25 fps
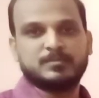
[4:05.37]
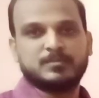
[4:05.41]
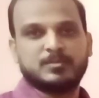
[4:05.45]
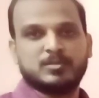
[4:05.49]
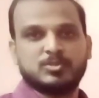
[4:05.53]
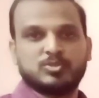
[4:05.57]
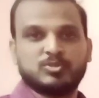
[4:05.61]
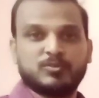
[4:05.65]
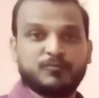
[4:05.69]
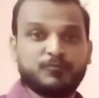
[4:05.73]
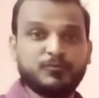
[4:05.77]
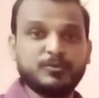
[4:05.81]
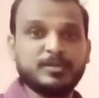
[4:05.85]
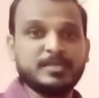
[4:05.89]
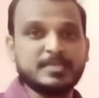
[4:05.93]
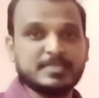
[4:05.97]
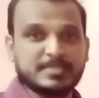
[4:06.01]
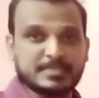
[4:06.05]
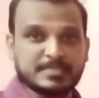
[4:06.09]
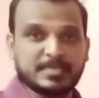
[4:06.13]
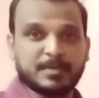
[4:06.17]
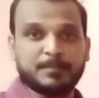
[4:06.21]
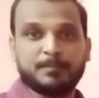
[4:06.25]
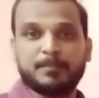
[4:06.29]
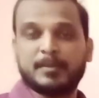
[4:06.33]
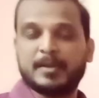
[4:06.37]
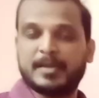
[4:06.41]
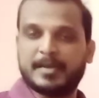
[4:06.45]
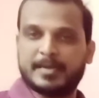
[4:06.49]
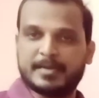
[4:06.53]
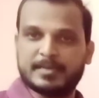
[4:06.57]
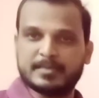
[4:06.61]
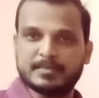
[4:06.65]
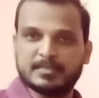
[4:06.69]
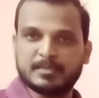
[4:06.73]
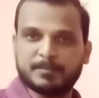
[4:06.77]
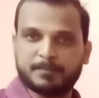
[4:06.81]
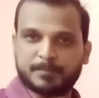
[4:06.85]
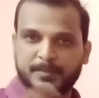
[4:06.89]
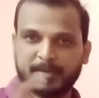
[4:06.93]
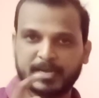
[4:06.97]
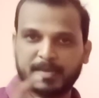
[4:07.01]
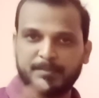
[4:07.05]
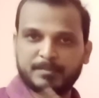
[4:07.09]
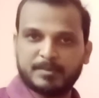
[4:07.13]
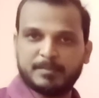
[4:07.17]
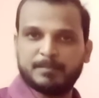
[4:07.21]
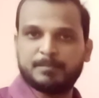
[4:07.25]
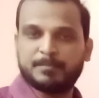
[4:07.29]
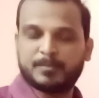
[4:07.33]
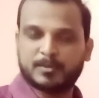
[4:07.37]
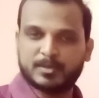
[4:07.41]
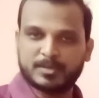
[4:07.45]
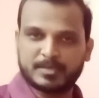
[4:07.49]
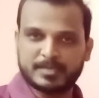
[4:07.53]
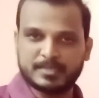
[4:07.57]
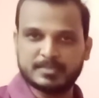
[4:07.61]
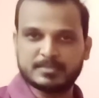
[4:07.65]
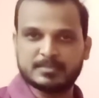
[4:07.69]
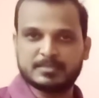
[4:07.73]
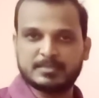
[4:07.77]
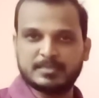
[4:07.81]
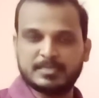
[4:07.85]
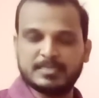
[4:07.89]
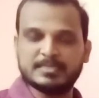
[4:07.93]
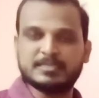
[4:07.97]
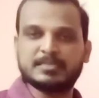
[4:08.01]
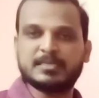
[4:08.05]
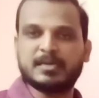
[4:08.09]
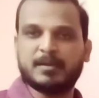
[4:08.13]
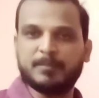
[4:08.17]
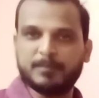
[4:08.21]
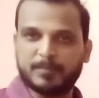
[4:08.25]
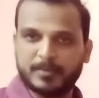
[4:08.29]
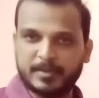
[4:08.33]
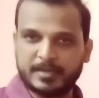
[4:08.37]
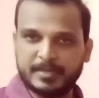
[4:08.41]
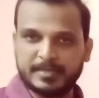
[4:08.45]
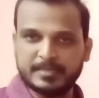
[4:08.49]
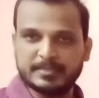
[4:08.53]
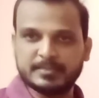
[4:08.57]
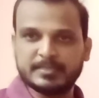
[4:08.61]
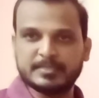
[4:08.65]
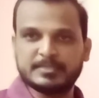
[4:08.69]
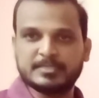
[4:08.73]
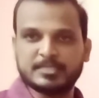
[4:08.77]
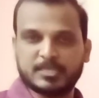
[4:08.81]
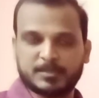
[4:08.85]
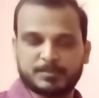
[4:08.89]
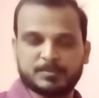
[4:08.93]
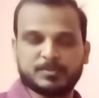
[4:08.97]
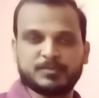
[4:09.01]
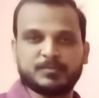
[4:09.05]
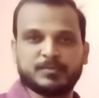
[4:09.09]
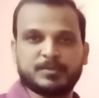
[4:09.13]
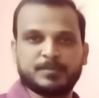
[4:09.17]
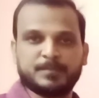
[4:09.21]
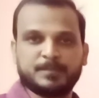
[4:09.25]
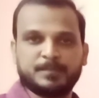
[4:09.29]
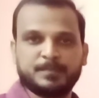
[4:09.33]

So food is supplied, the prime importance is complete in the chapter 1.